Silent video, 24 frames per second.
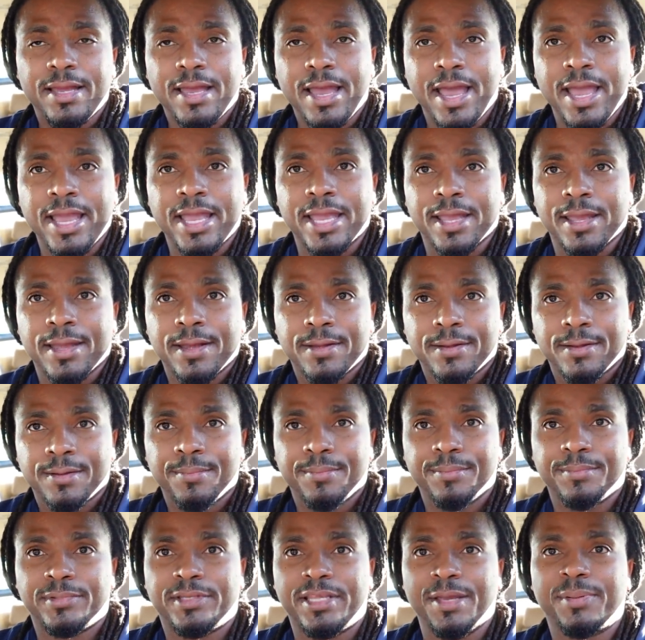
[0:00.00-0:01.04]
Hey,
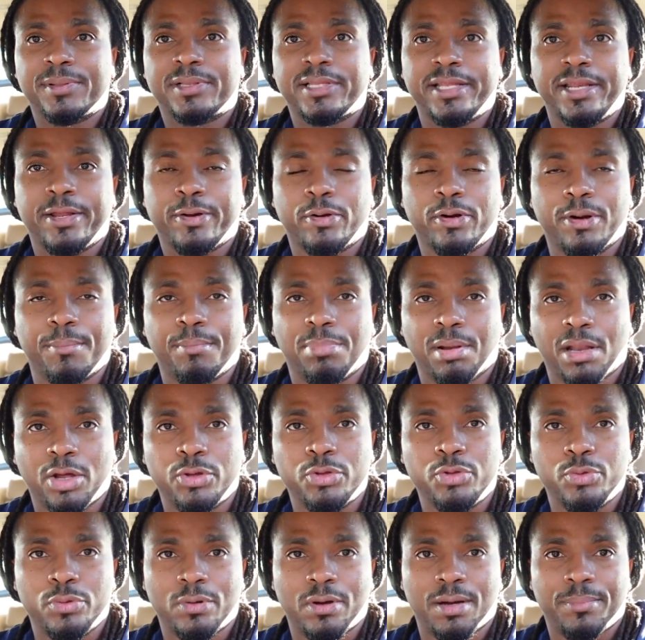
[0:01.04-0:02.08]
typically they're going to blow
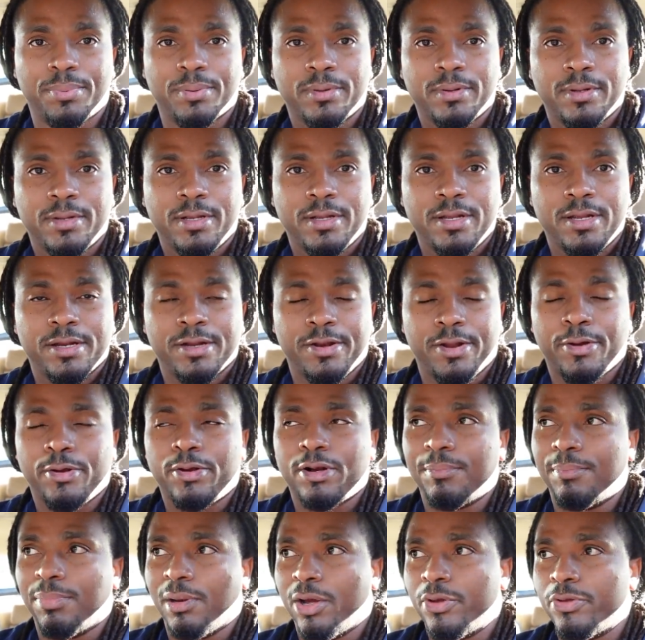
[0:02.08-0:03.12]
you up. They're
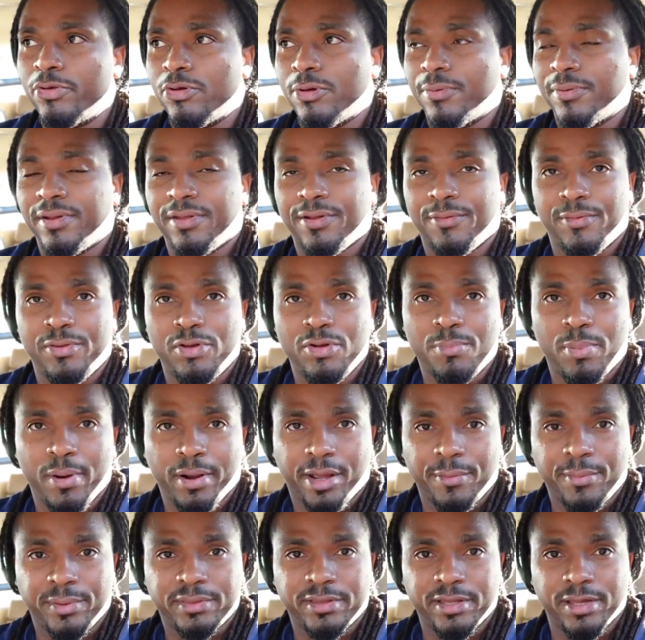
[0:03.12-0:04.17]
going to blow you. When you
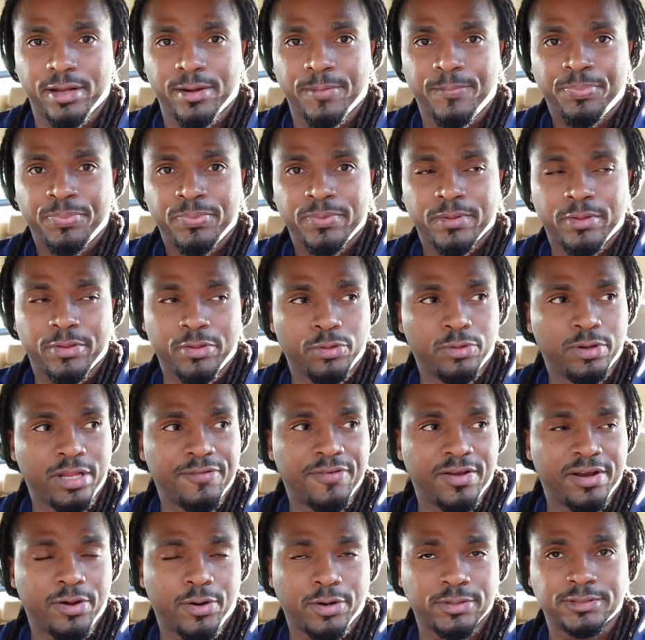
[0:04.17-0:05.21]
break up with them, you
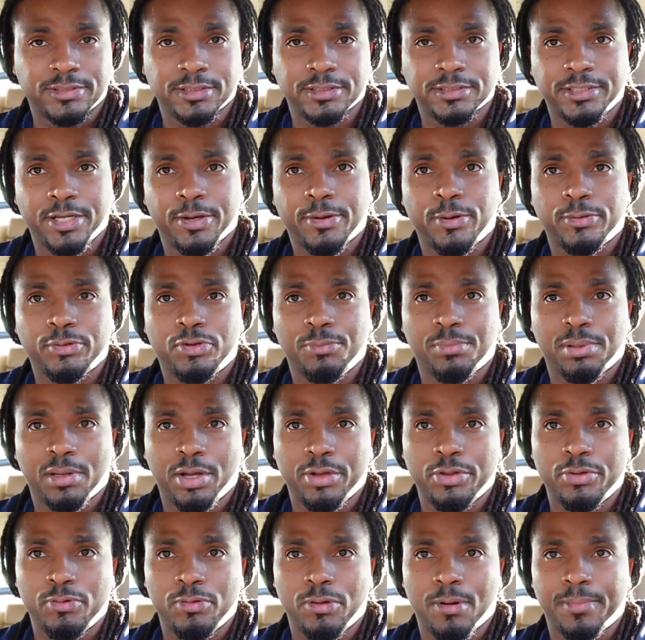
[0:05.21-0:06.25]
leave a narcissist, they're going to blow
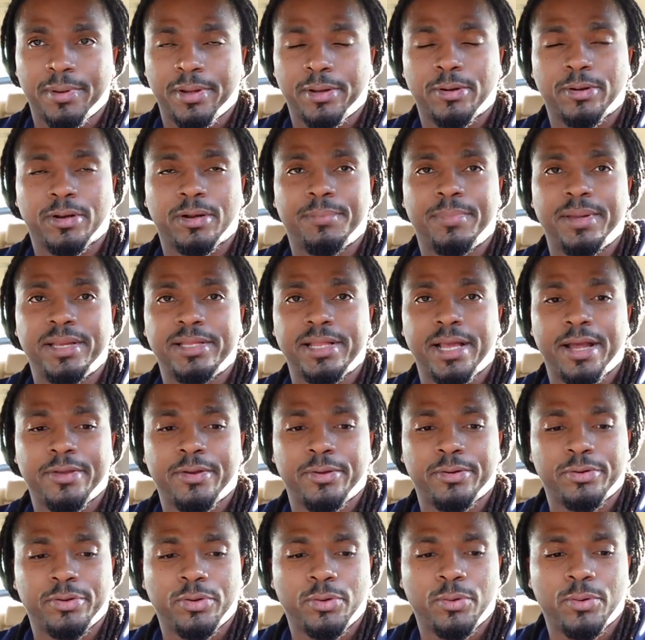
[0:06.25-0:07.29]
you up. They're going to beat down
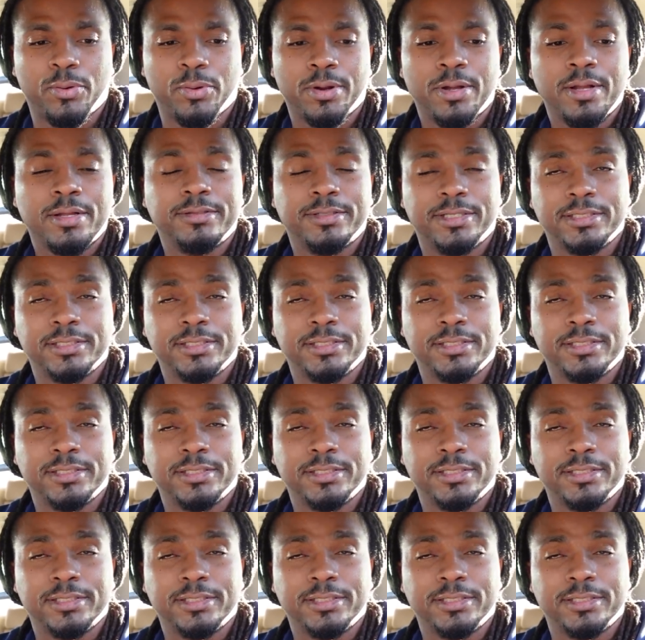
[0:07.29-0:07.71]
your door.